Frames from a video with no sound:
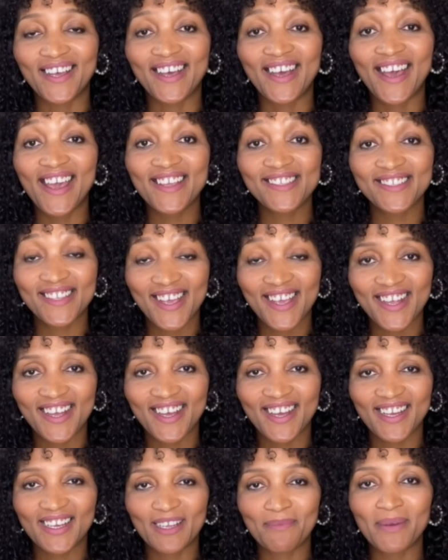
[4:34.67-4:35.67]

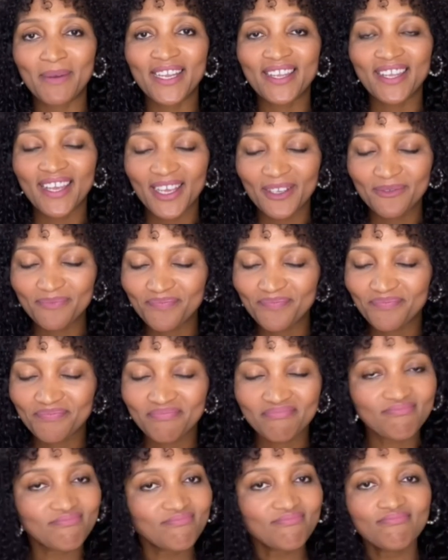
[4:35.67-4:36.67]
but
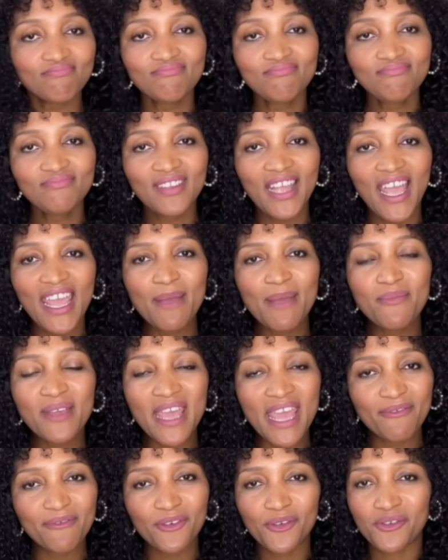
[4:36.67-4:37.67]
I am
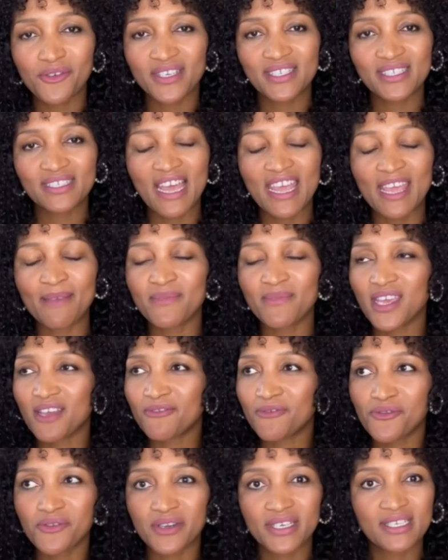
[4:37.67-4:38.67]
here for it. I am here
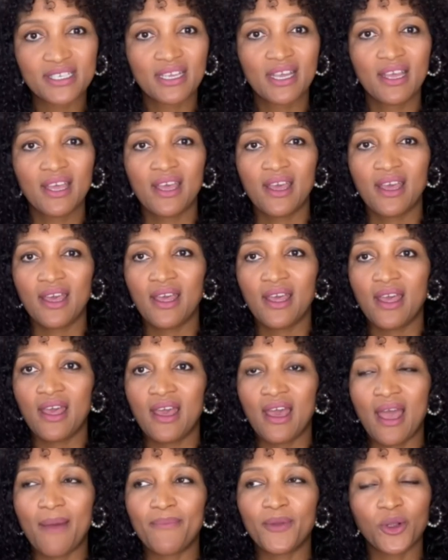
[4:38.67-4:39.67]
for it.
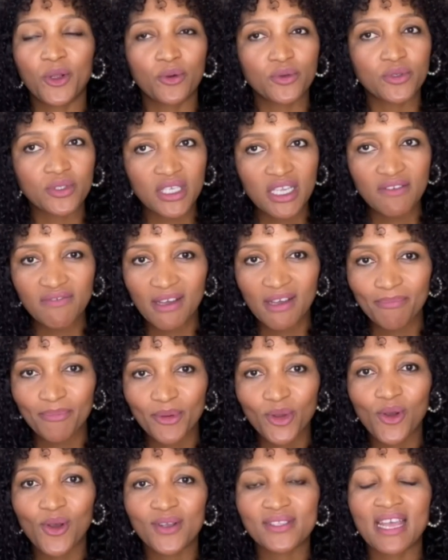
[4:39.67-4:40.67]
I'm not going to give up,
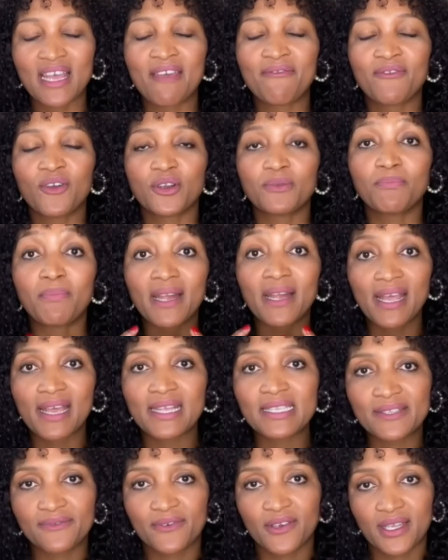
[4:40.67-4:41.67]
because I've got
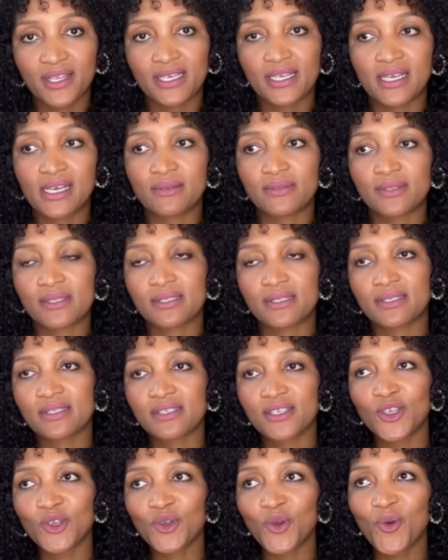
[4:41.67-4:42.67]
plans for that house.
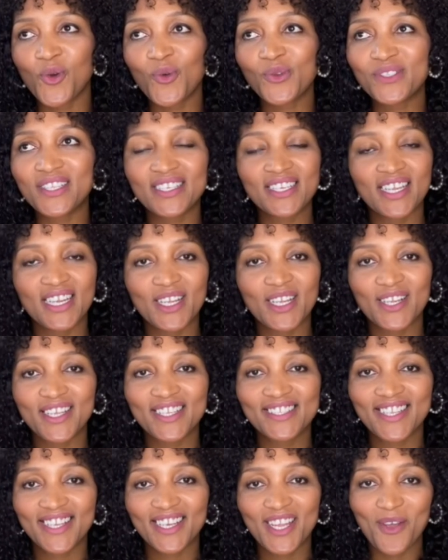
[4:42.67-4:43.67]
You know, Satana
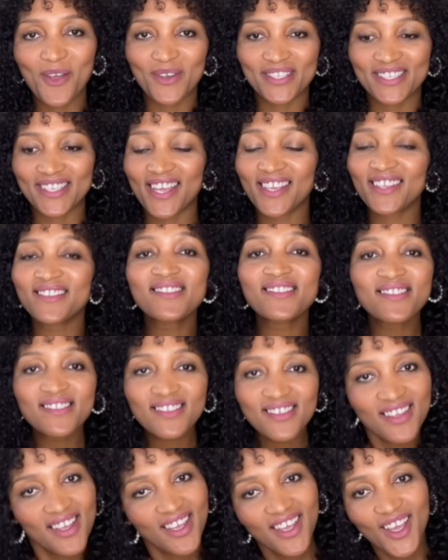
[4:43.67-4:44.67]
is that, it was like,
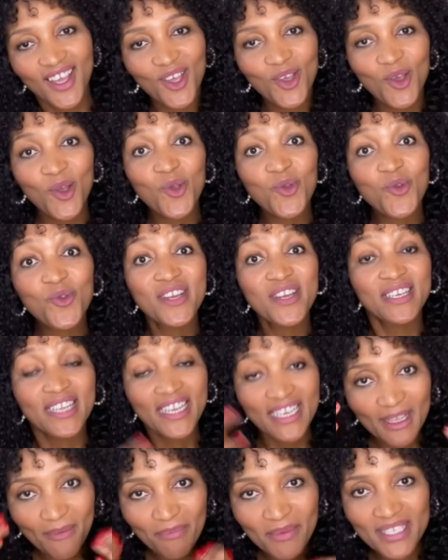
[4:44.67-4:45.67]
Sizi, you need
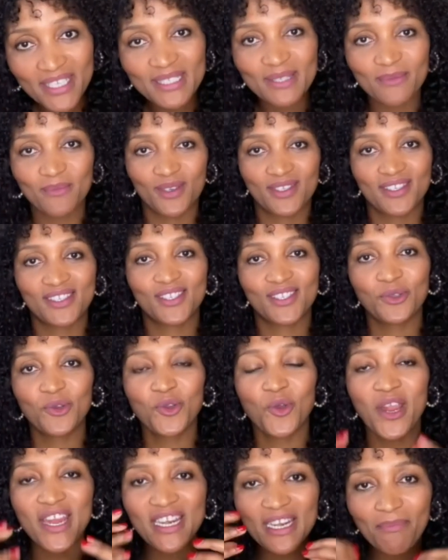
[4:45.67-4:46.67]
inner peace, Moss. So
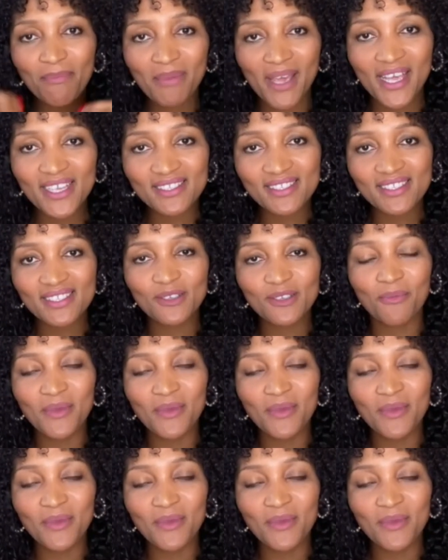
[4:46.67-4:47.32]
your inner peace